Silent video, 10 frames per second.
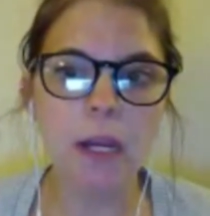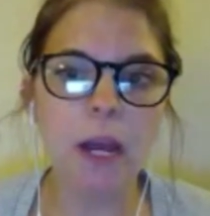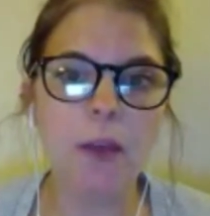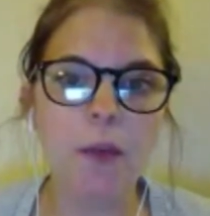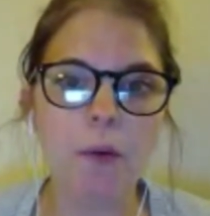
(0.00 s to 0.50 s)

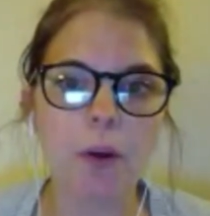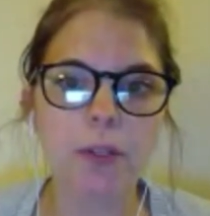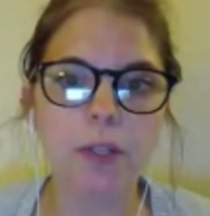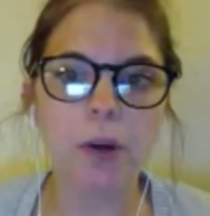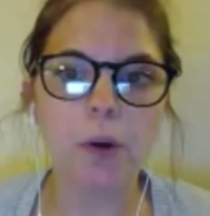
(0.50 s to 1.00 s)
And they're
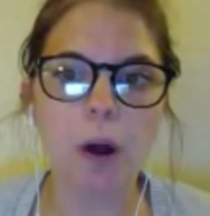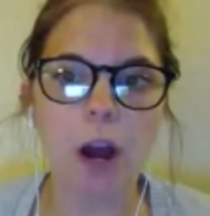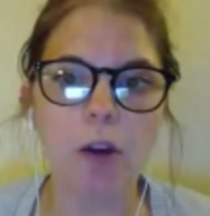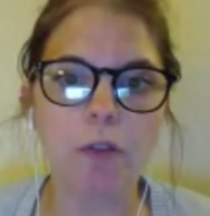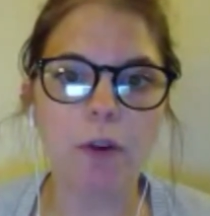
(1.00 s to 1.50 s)
also
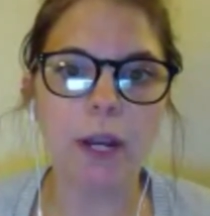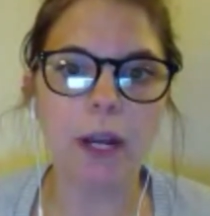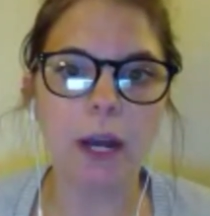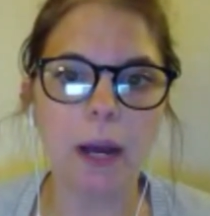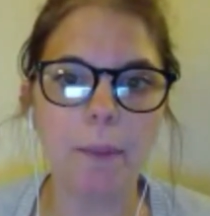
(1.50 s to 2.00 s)

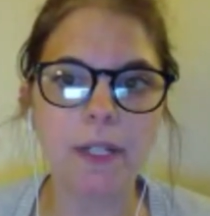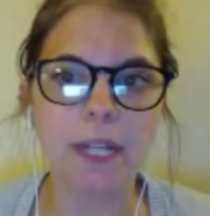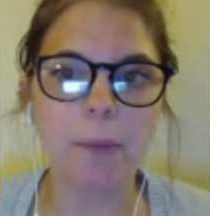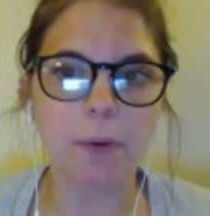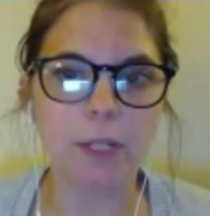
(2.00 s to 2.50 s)
offering um, a
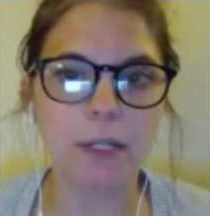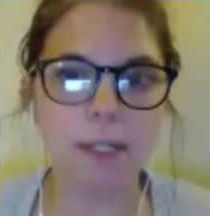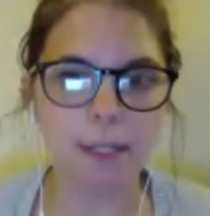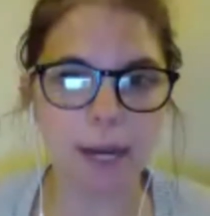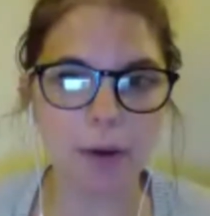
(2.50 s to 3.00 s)
10%
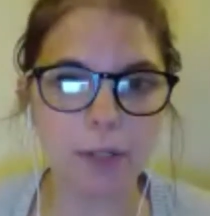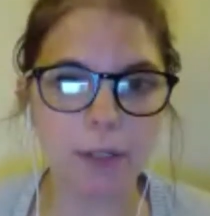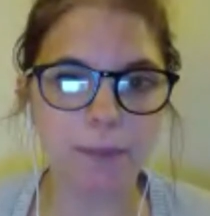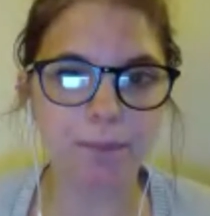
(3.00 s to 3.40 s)
discount.